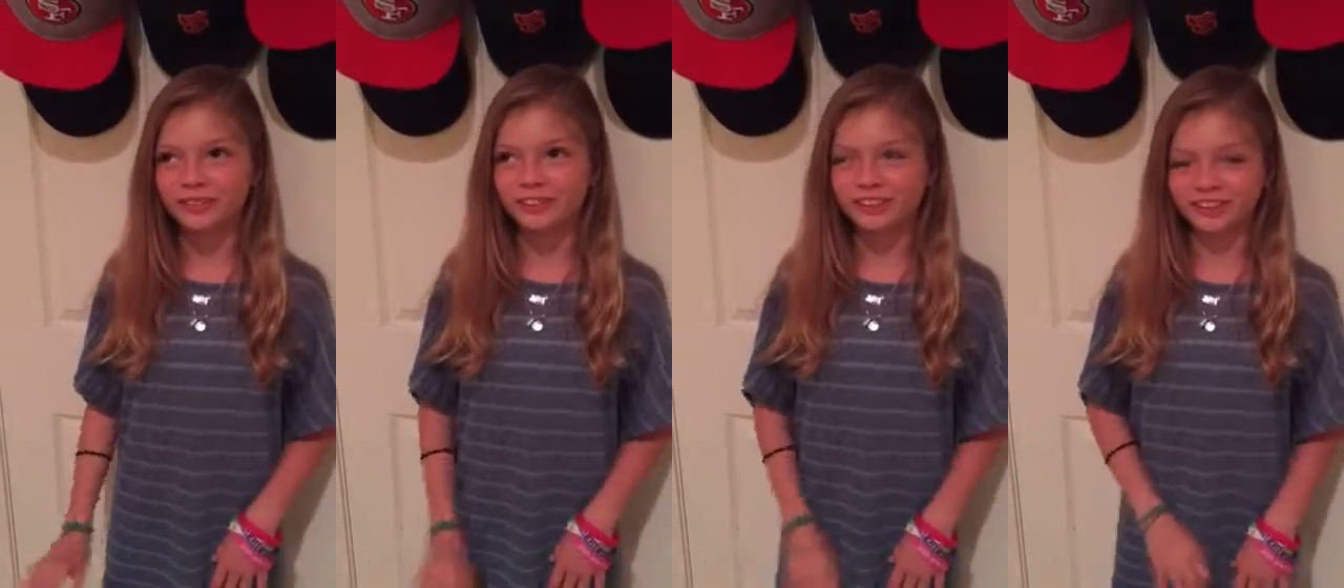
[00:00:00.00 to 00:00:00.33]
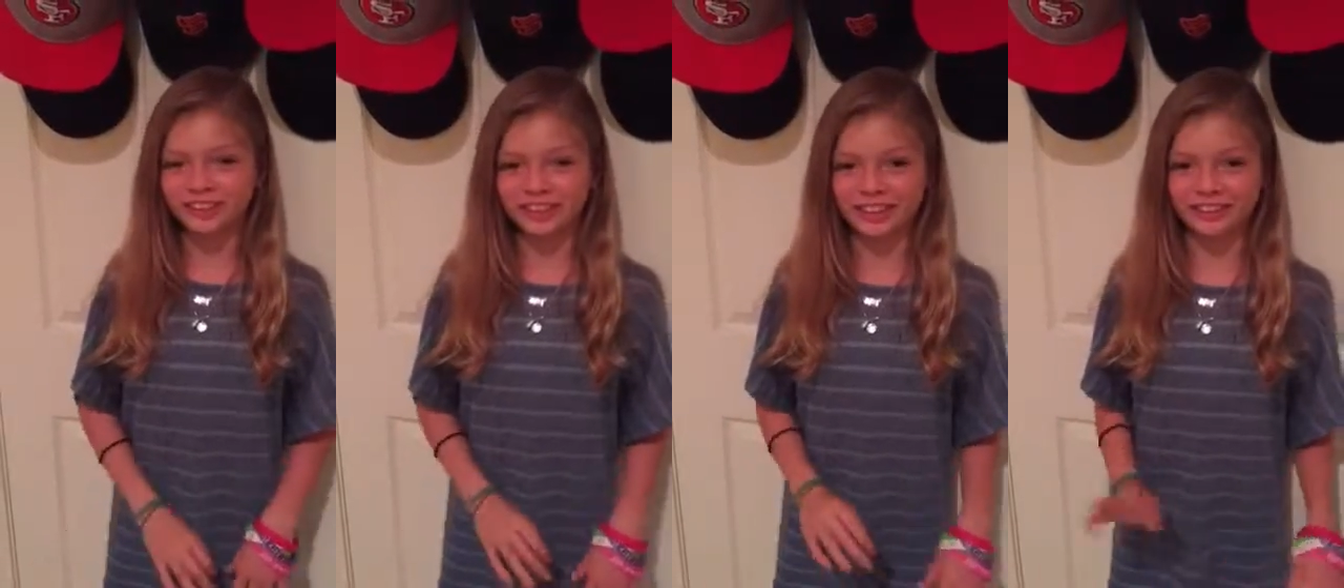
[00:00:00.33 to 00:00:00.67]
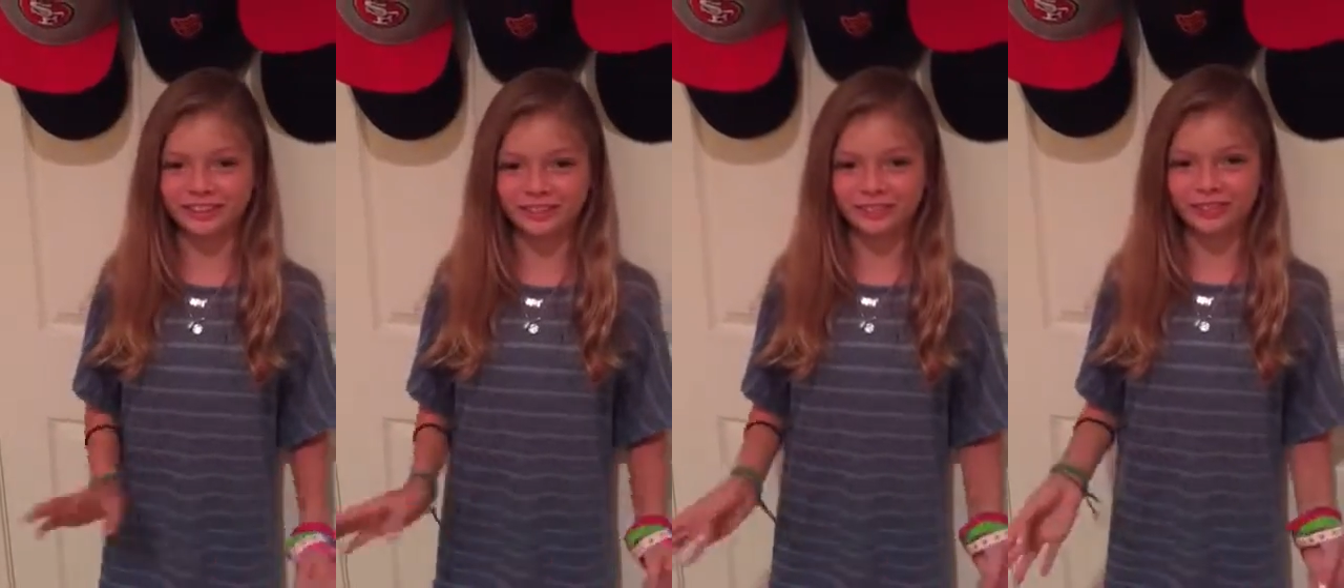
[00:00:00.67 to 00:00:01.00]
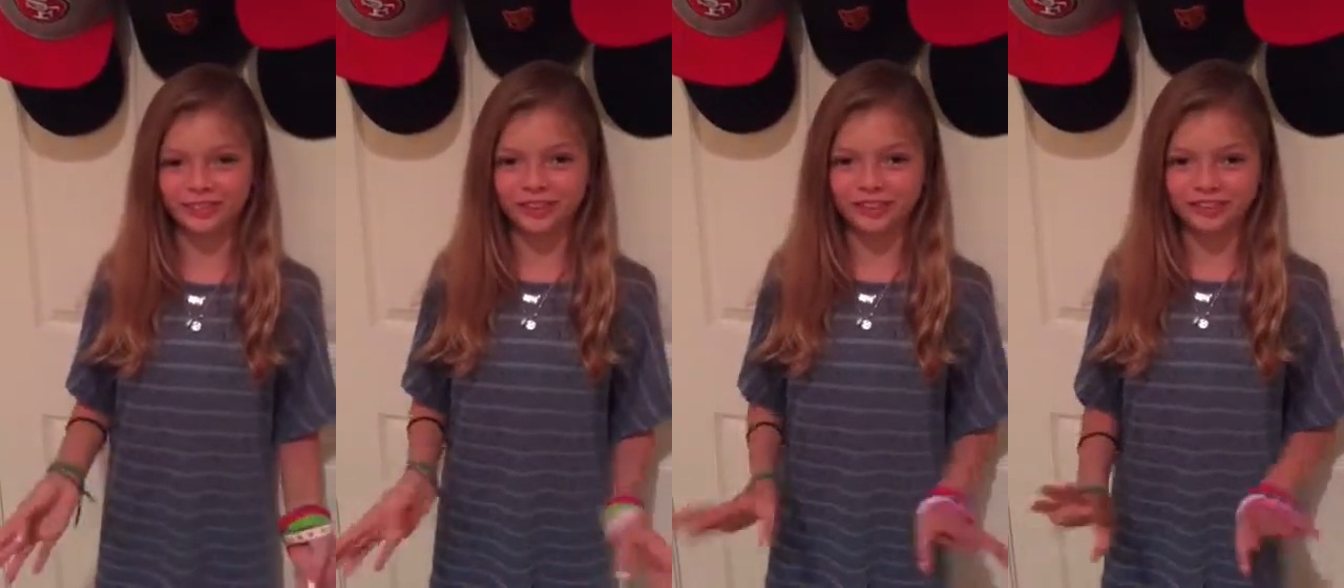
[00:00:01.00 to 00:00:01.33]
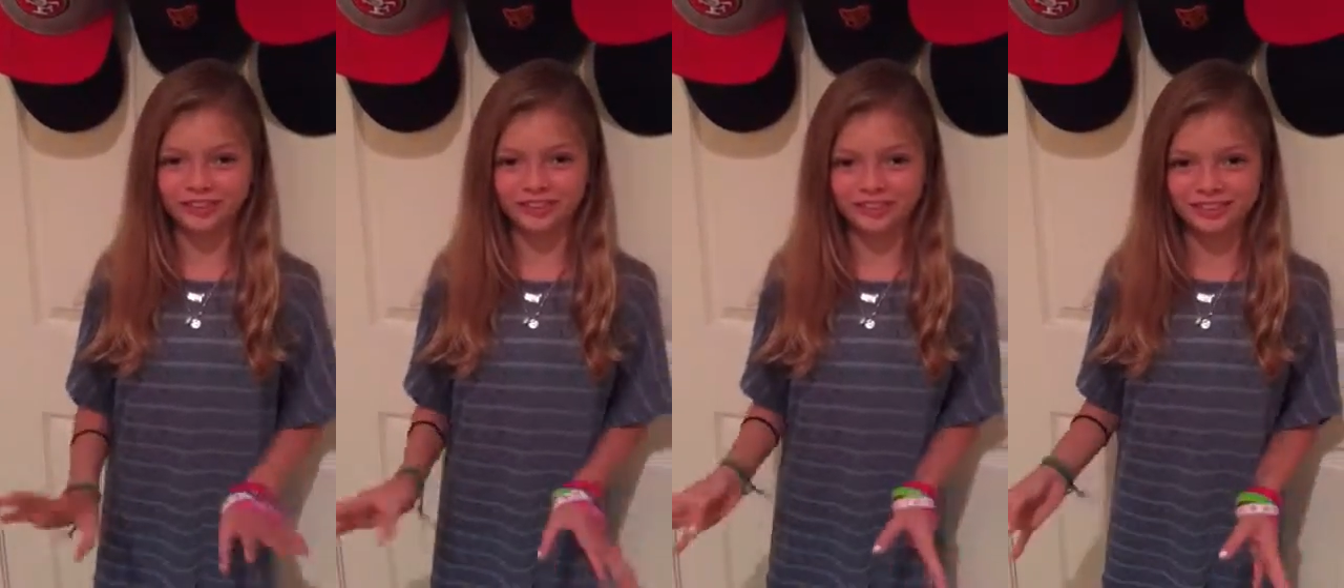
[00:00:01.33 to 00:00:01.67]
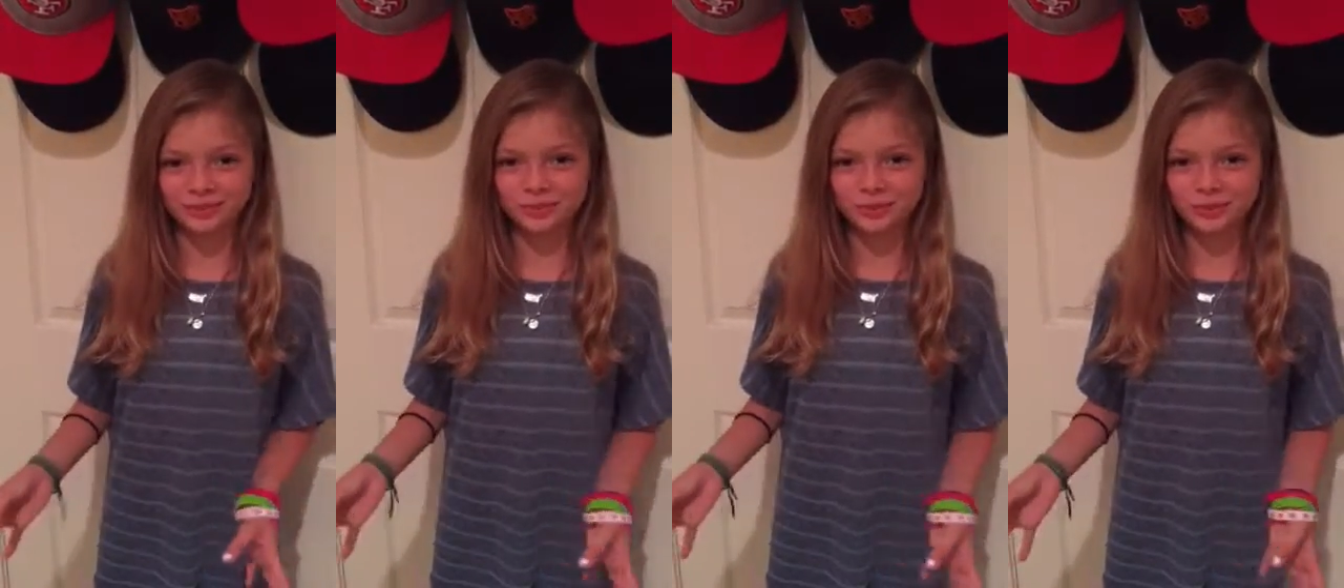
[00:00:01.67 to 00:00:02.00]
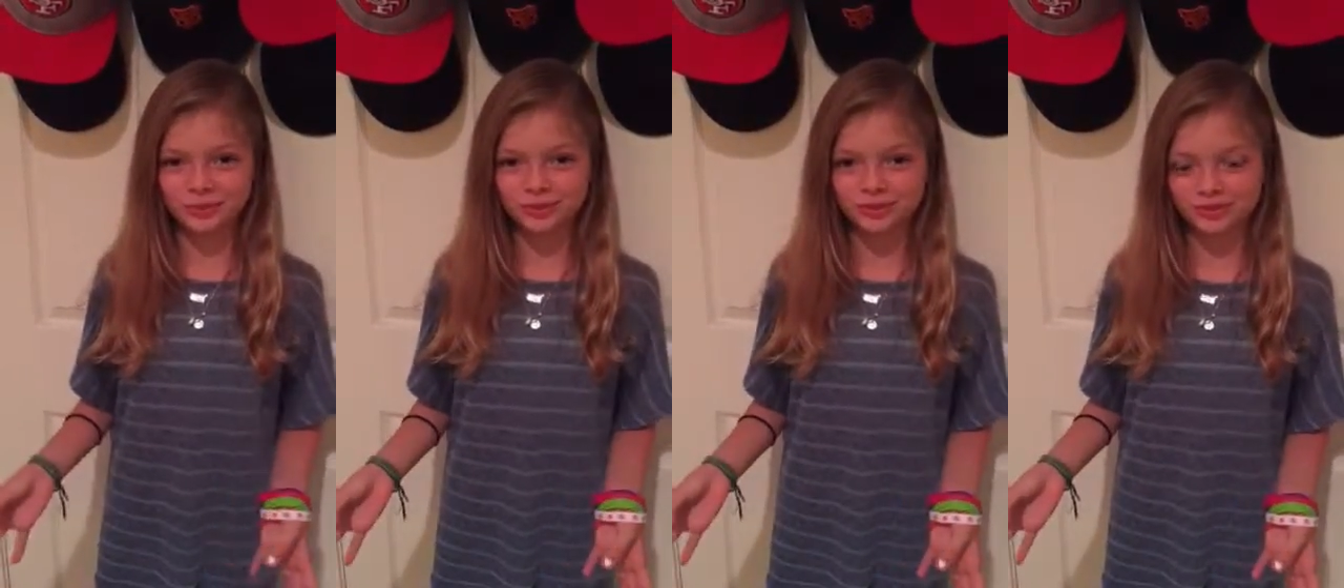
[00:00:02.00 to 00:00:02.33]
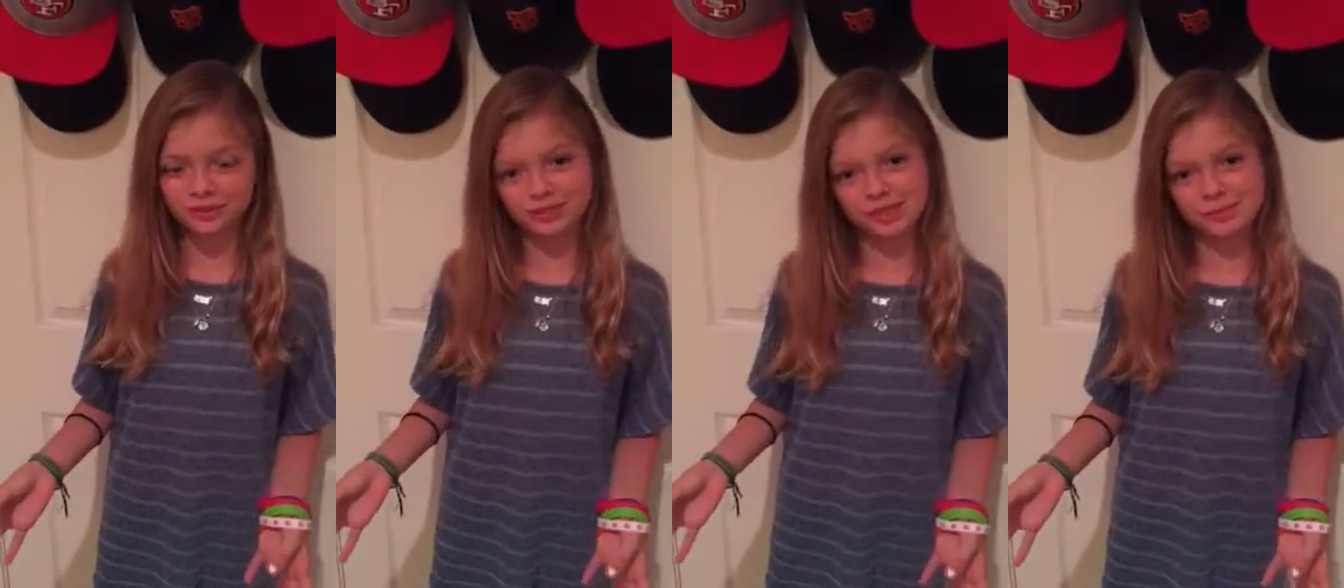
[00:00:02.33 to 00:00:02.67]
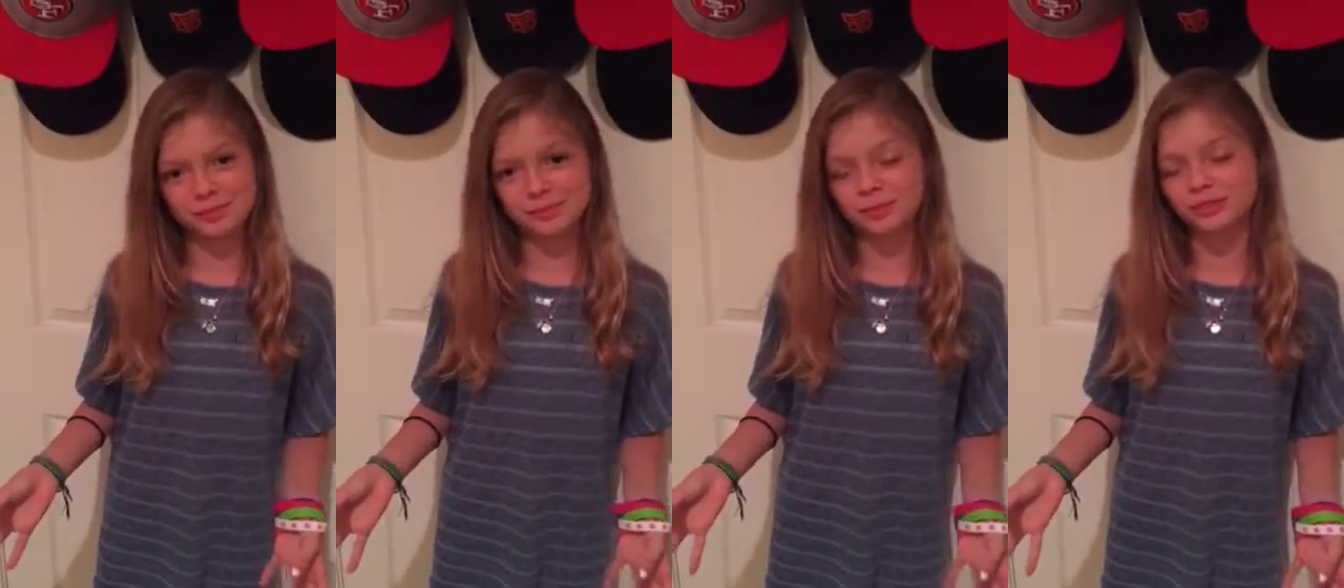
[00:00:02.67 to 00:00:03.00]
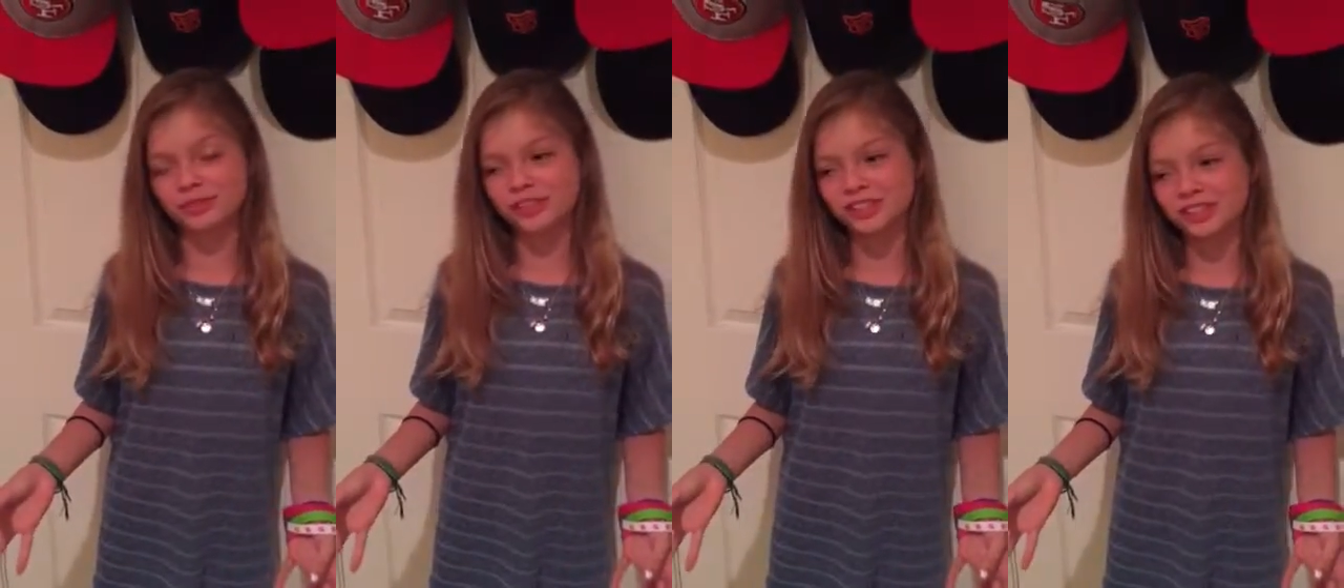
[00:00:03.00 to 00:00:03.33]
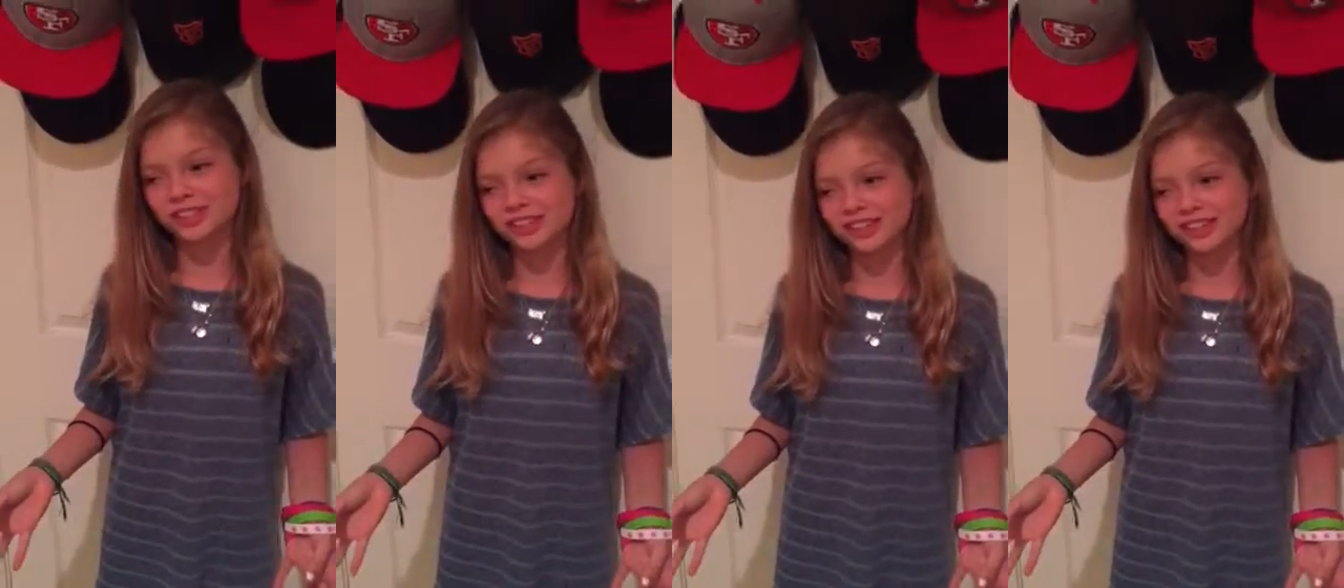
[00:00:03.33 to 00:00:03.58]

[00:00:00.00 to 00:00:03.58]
we learned like one simple like memory verse,